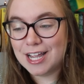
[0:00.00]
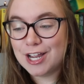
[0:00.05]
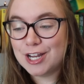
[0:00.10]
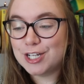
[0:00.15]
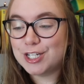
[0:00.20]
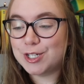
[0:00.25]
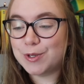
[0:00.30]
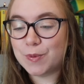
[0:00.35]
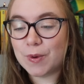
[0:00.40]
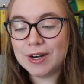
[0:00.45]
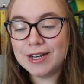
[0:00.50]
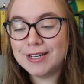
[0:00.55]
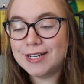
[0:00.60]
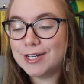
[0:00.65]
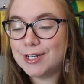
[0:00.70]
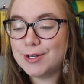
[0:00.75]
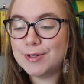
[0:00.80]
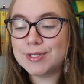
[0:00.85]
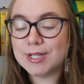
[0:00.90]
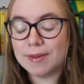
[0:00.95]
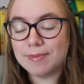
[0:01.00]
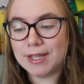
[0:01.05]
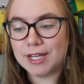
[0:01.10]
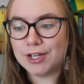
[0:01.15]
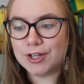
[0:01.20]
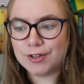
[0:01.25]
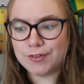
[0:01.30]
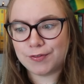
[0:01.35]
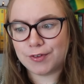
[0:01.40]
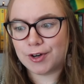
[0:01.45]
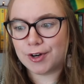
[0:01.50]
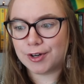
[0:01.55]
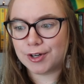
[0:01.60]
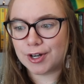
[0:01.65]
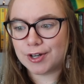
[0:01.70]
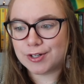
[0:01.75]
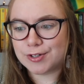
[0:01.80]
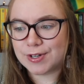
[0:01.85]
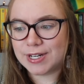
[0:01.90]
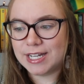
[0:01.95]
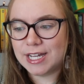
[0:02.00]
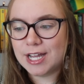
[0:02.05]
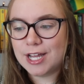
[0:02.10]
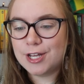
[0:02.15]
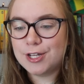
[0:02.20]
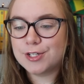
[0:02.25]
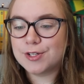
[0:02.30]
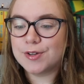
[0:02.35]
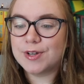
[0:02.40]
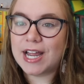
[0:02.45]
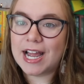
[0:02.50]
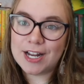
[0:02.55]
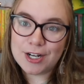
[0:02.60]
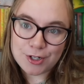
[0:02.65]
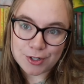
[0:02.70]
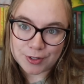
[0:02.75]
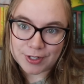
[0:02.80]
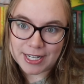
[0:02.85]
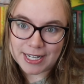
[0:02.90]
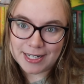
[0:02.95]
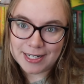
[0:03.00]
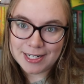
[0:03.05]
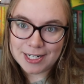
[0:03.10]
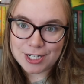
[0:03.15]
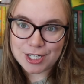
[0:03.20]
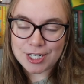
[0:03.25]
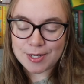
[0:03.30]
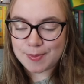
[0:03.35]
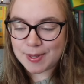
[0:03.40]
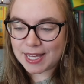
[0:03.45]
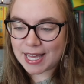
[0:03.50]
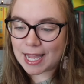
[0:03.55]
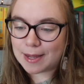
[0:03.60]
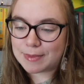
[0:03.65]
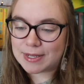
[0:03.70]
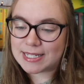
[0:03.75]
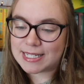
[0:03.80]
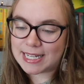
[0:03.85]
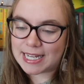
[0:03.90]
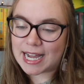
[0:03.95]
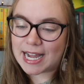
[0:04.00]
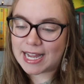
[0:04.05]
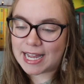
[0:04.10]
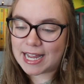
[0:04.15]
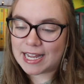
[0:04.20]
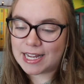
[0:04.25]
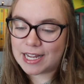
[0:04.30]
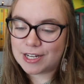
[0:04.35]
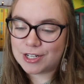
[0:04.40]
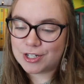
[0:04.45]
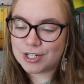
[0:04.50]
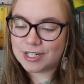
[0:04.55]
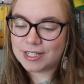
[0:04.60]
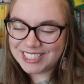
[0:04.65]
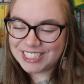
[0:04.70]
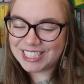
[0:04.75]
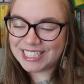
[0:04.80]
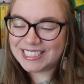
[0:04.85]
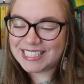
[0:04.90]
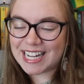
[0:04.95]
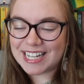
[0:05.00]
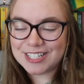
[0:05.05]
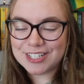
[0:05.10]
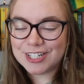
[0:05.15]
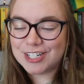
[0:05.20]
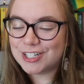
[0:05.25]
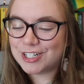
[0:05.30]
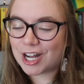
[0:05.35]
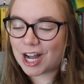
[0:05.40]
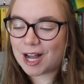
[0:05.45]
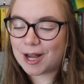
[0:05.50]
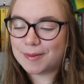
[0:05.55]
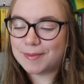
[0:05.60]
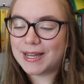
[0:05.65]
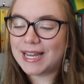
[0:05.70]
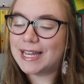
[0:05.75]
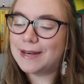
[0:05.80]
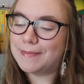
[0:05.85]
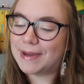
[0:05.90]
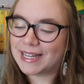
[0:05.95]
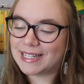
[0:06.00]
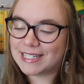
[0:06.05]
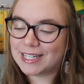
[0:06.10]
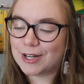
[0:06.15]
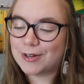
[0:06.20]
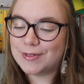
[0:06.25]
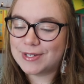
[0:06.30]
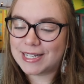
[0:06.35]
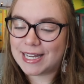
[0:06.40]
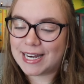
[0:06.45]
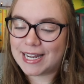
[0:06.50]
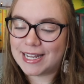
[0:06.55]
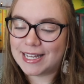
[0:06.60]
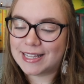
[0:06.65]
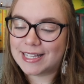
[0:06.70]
She wanted to do something good for her country, so naturally, she became a CIA agent. She takes on a job in Mexico City.